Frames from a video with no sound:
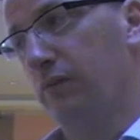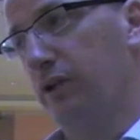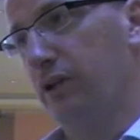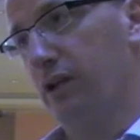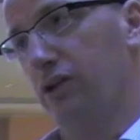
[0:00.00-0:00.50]

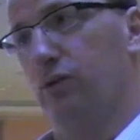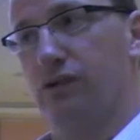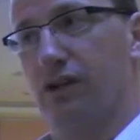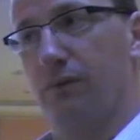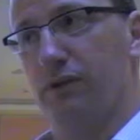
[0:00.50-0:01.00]
But the initial
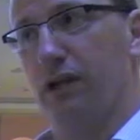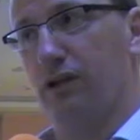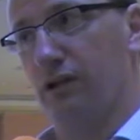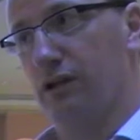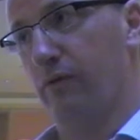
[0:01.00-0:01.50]
step is
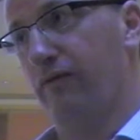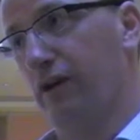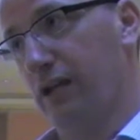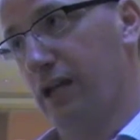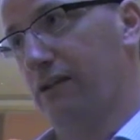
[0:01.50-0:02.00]
actually to
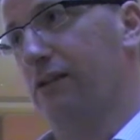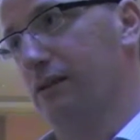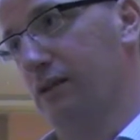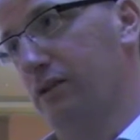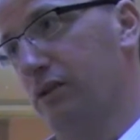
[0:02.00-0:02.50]
provide the access
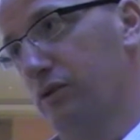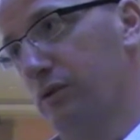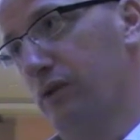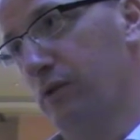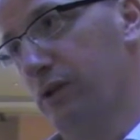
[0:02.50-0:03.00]
to the
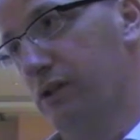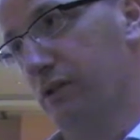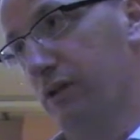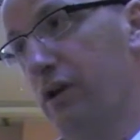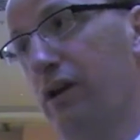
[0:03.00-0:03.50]
social networks so that you